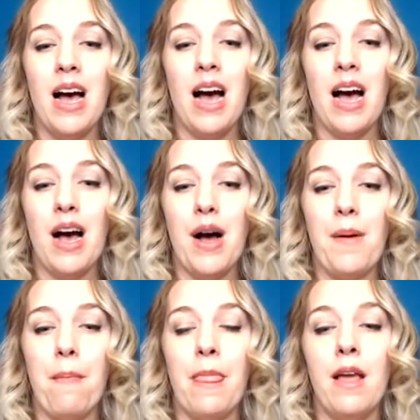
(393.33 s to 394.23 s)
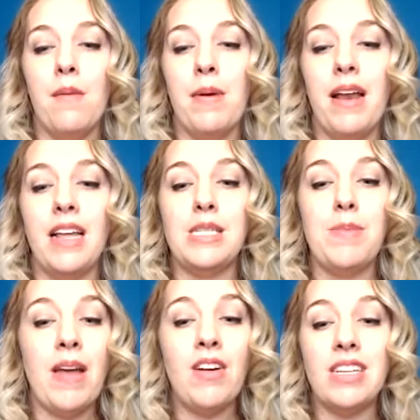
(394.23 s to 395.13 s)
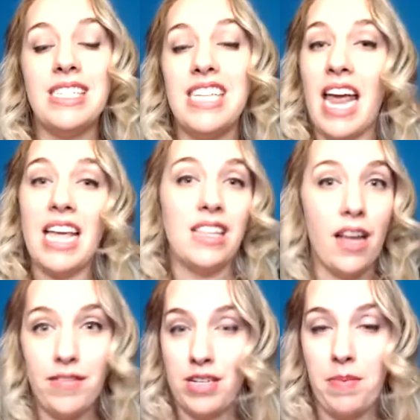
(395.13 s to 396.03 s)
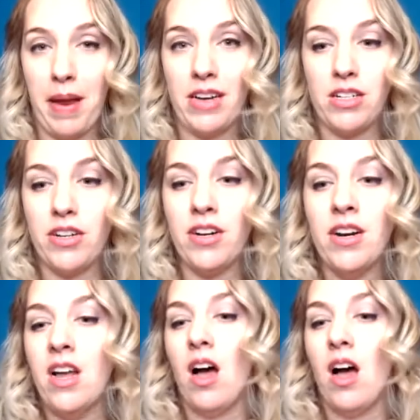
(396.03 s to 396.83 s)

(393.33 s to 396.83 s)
But it's better to say love to banter